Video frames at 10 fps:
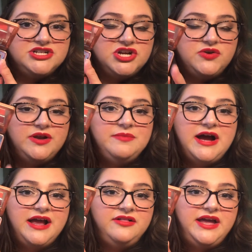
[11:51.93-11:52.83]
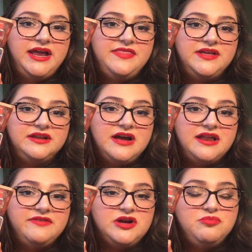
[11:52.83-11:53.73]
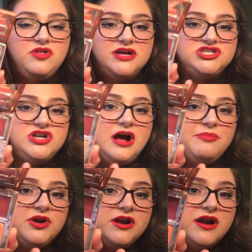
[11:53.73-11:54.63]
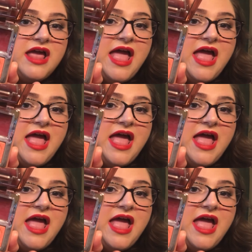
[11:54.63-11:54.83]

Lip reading: a cream highlight, and then kind of like a blush topper,